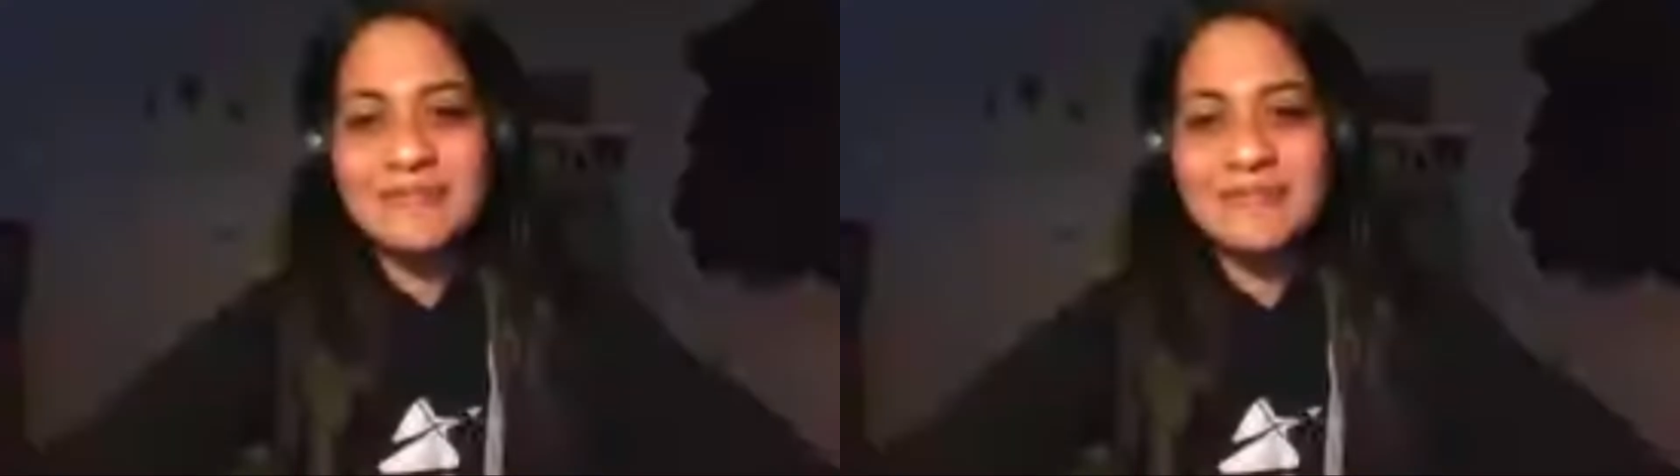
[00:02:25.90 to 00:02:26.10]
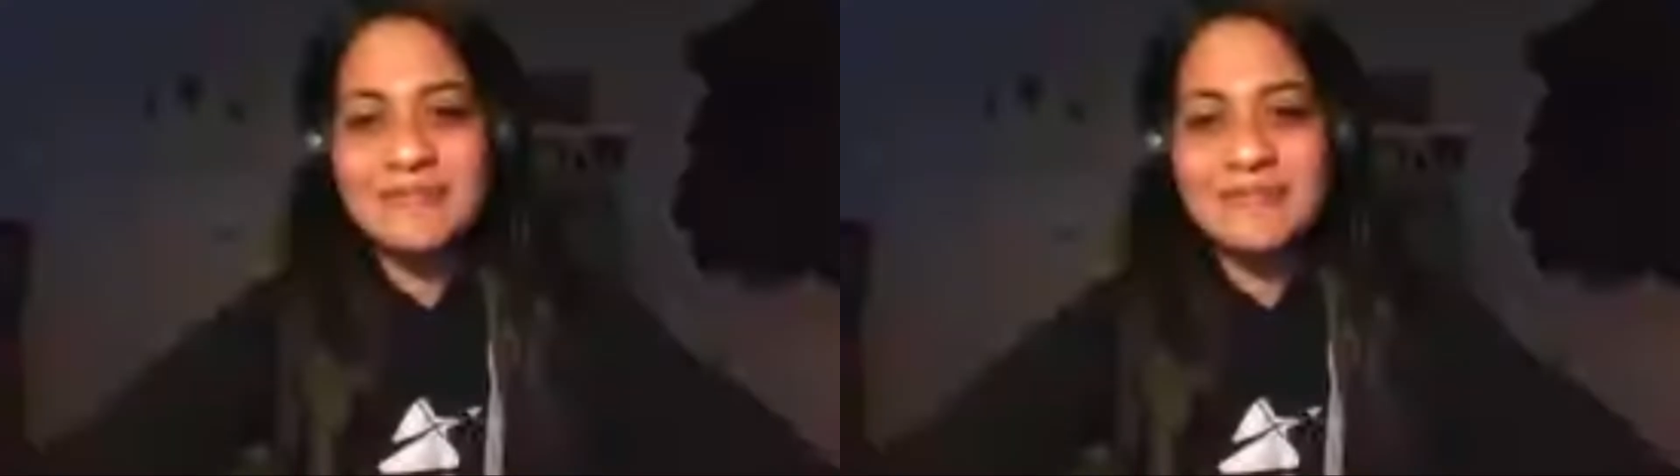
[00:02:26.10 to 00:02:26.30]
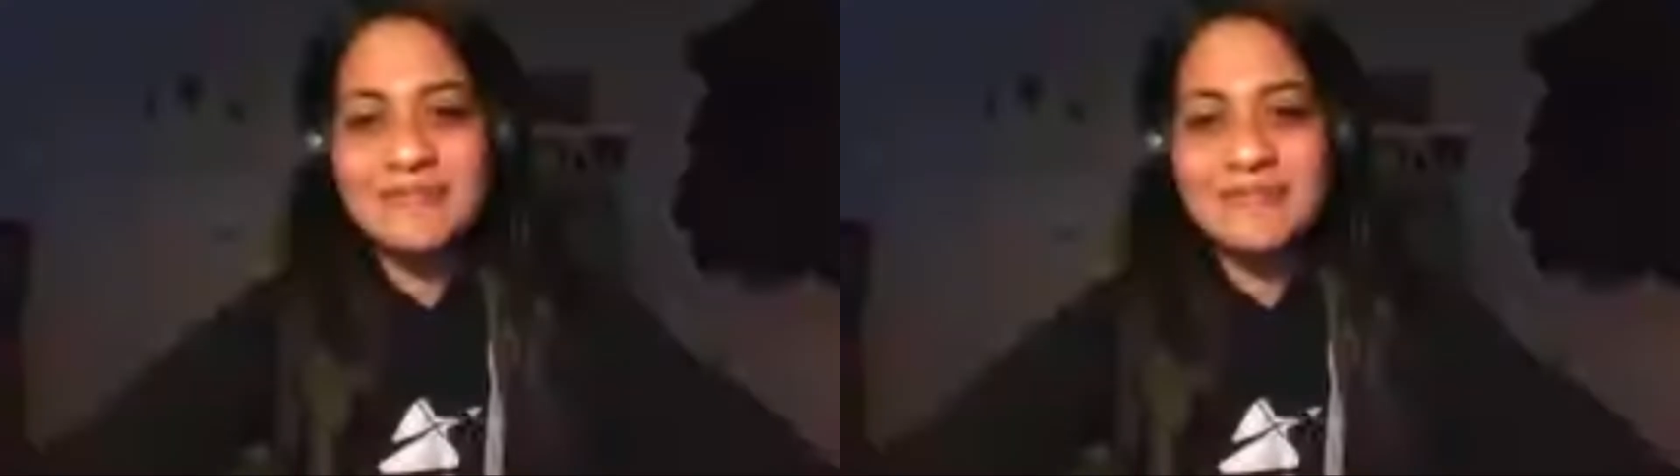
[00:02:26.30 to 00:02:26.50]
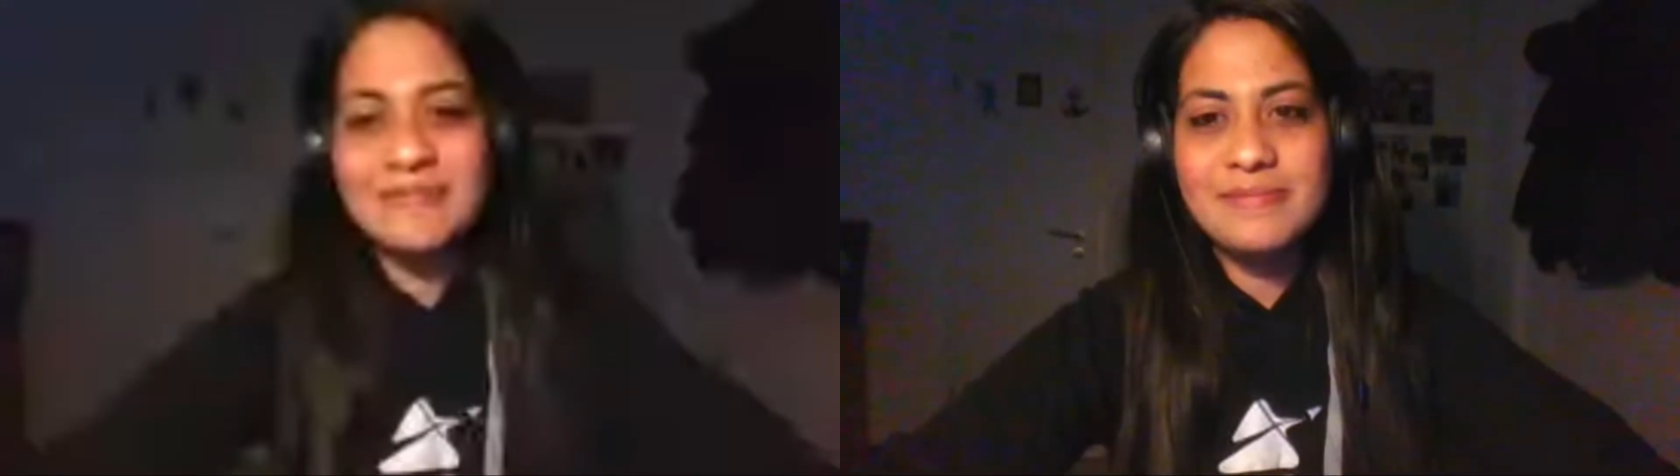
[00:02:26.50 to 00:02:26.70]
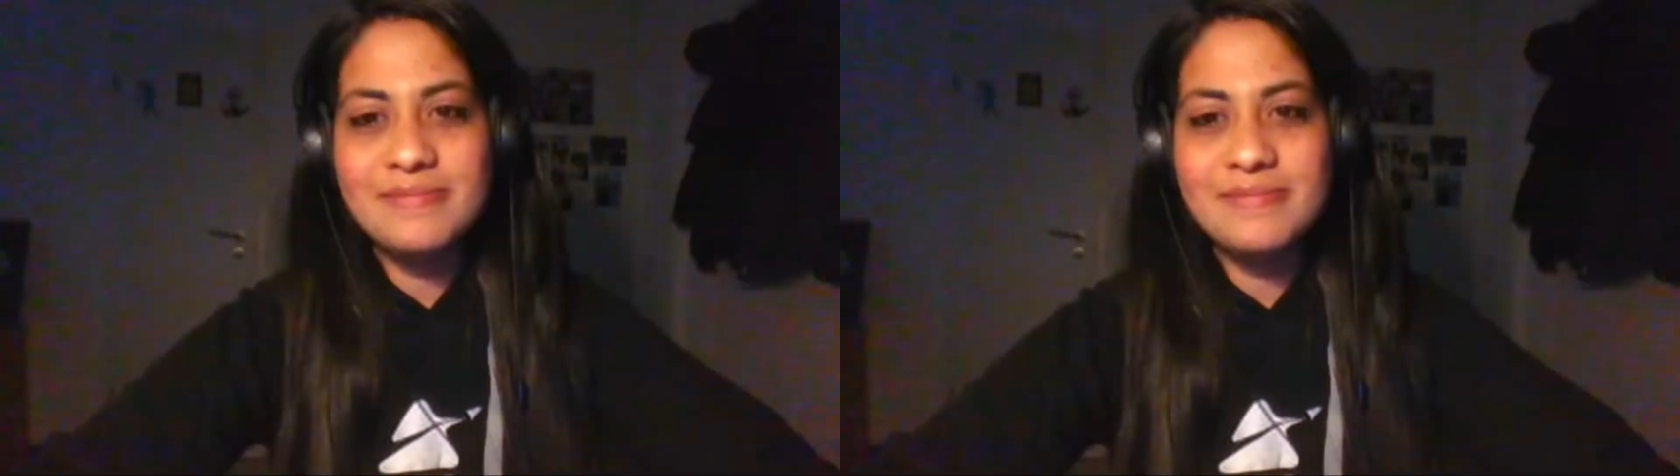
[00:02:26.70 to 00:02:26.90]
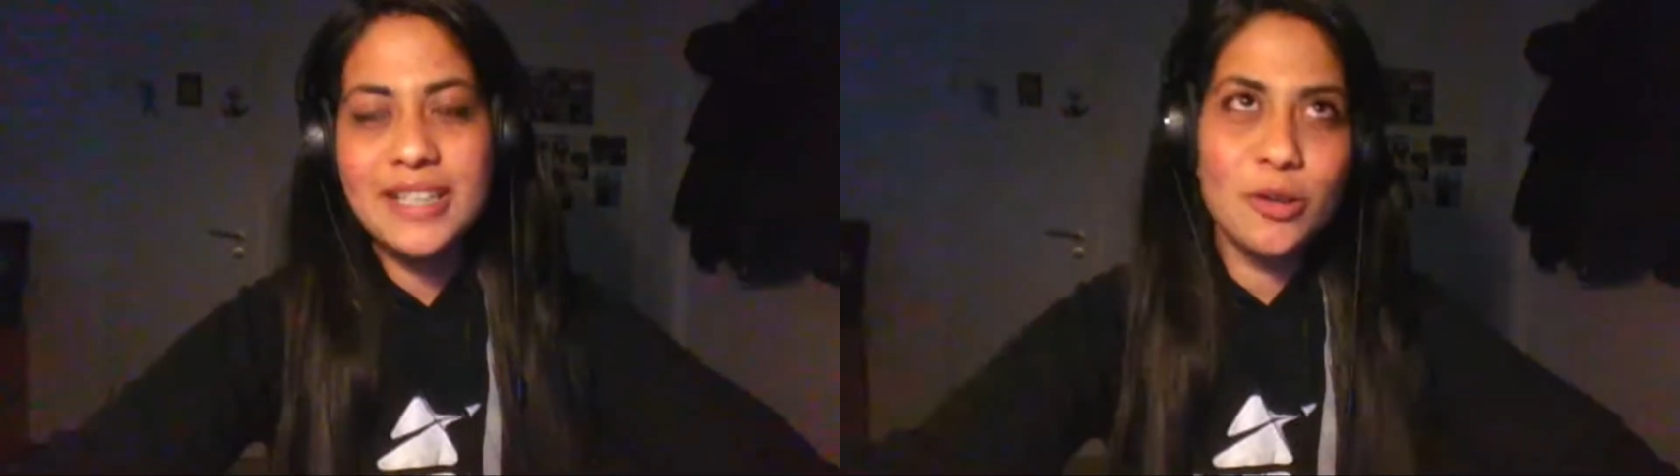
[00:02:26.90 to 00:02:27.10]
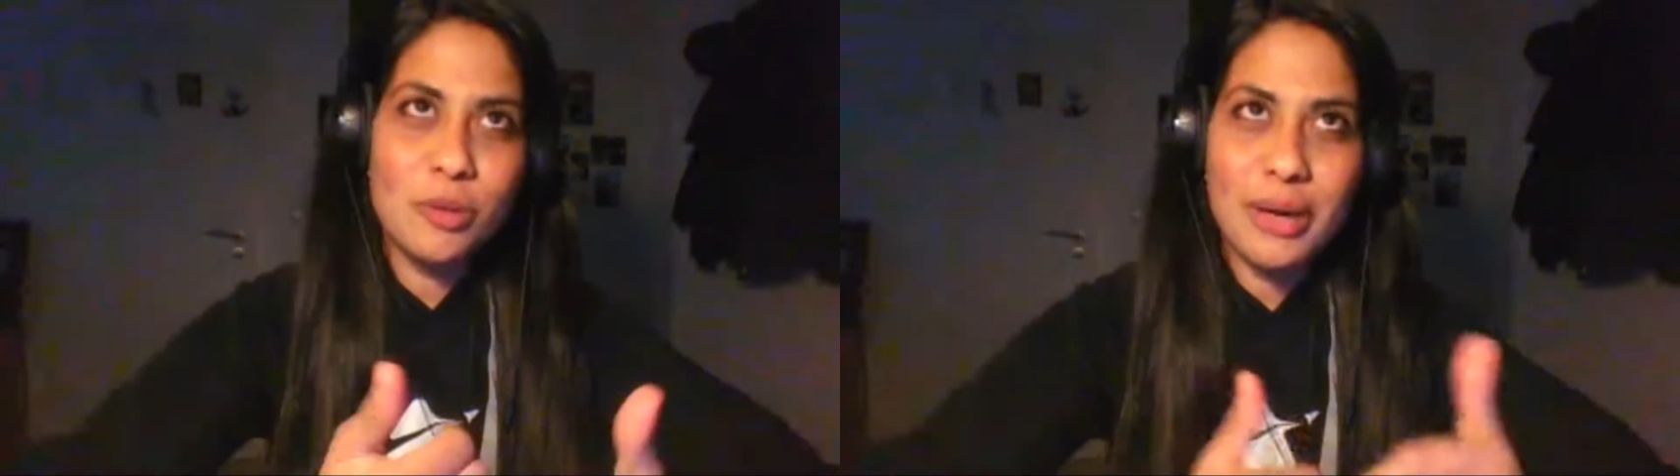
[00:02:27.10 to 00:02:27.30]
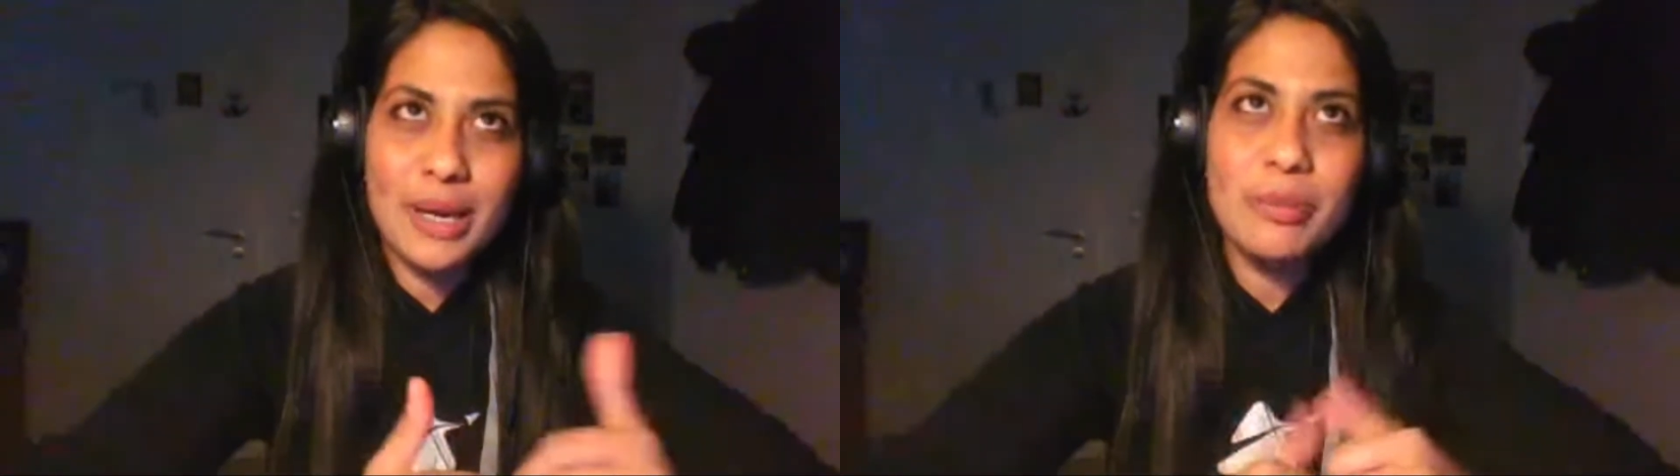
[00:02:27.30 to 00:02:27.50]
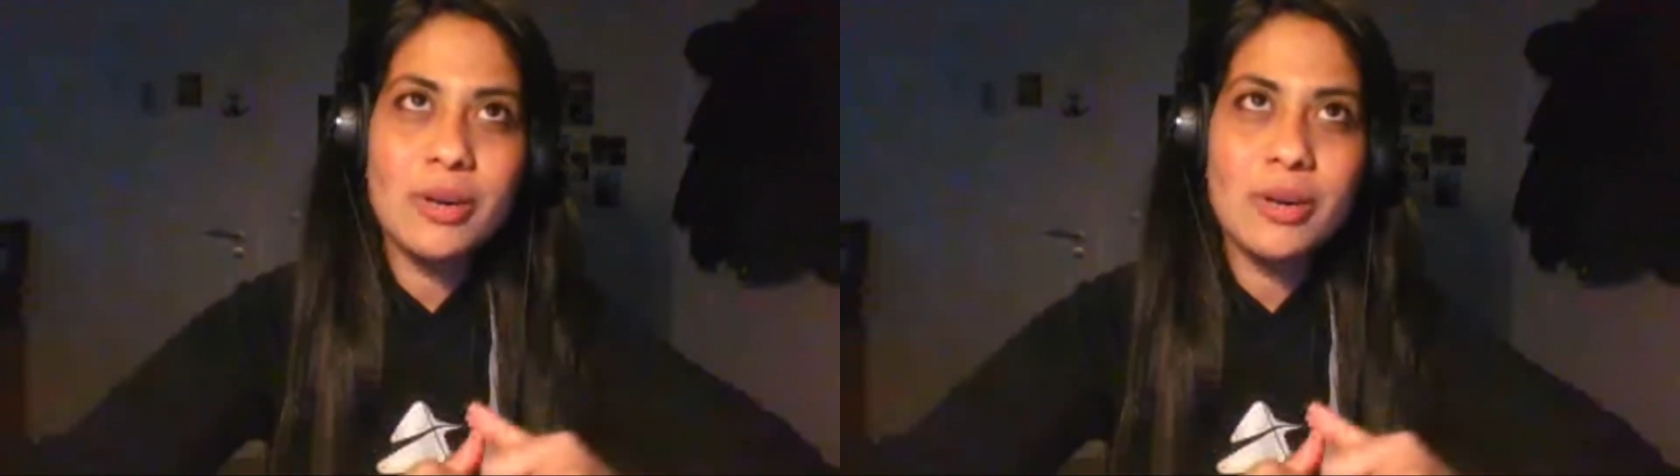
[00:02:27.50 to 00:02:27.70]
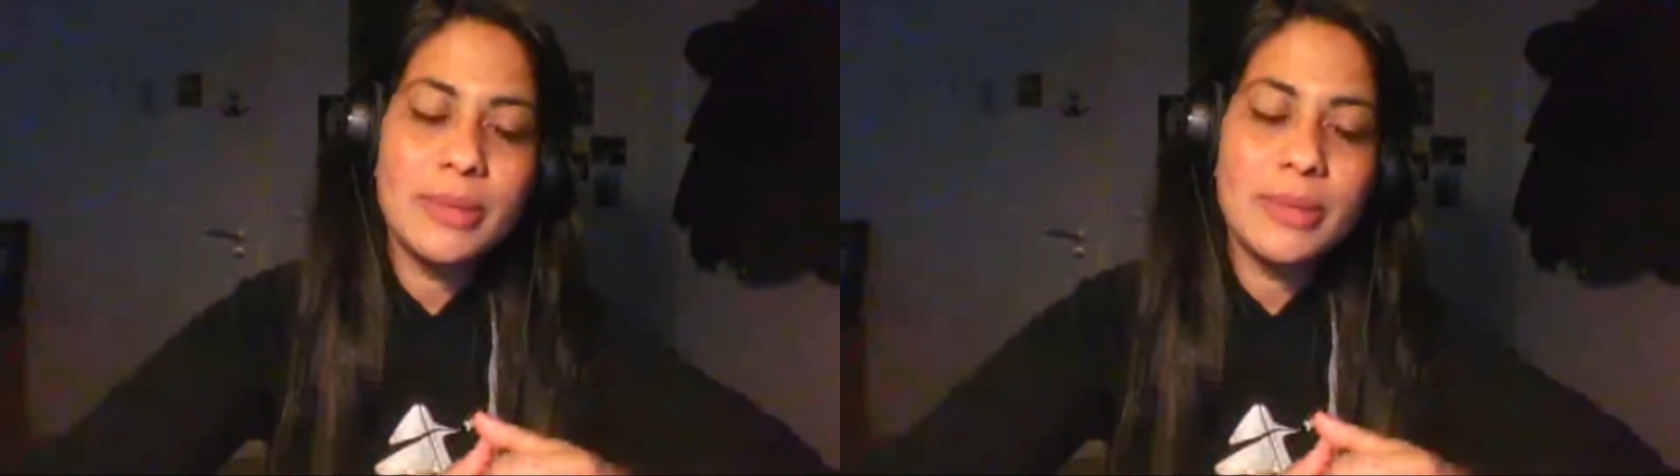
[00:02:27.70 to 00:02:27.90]
Yeah, so from my part,
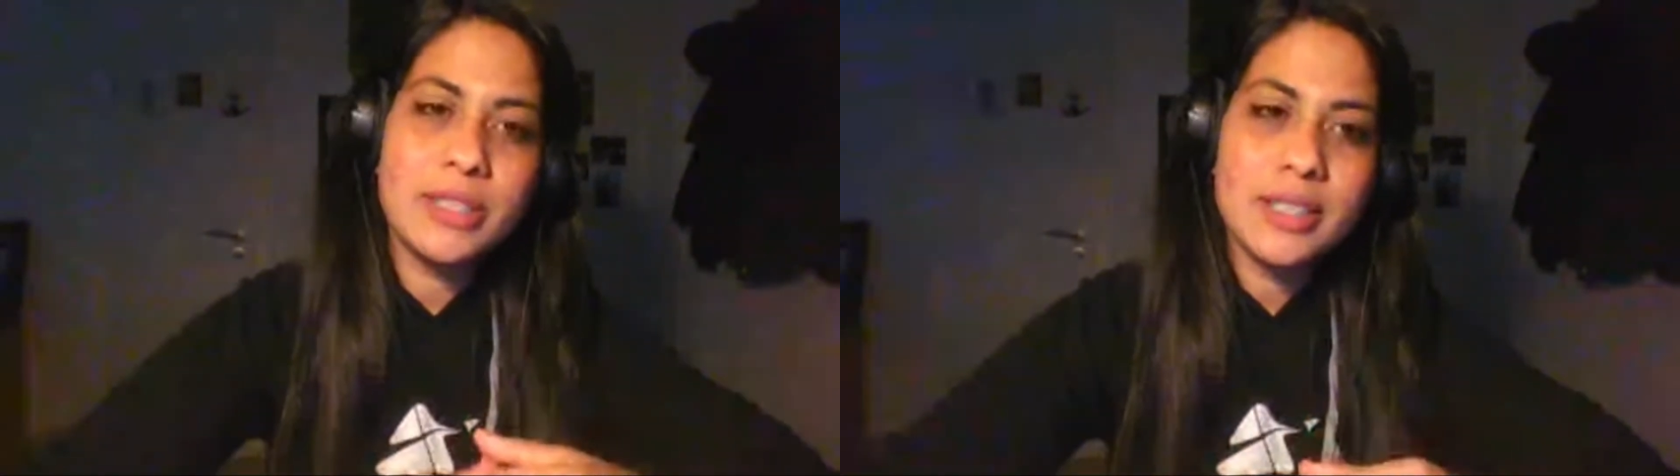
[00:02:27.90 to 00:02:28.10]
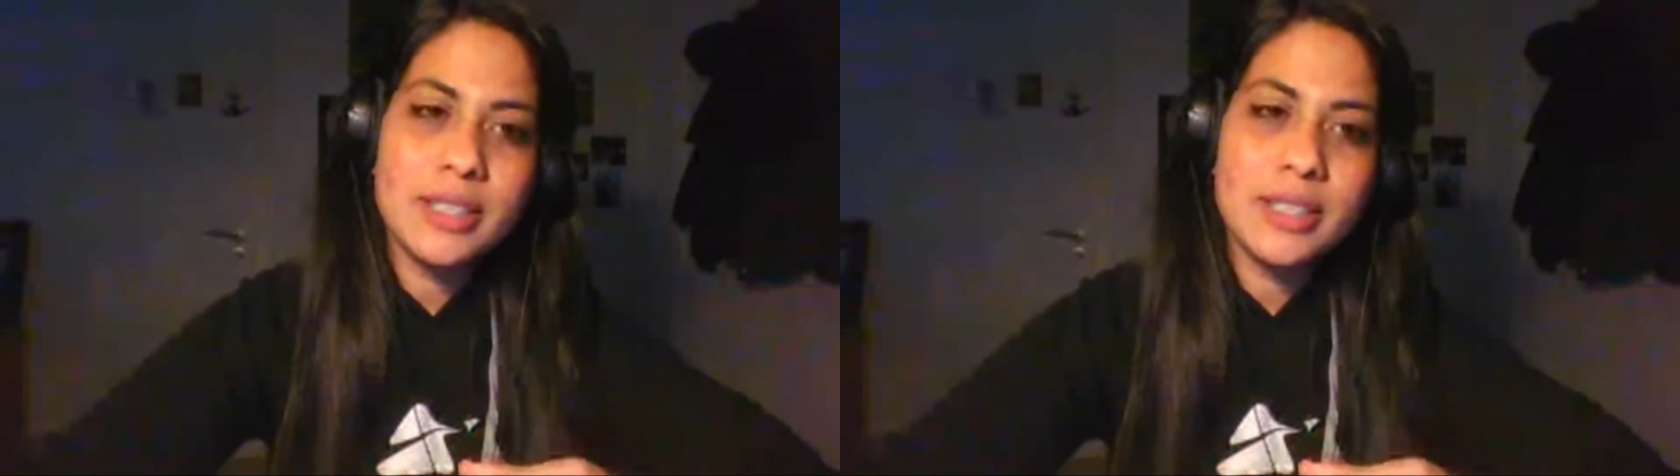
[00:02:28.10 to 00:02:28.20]
because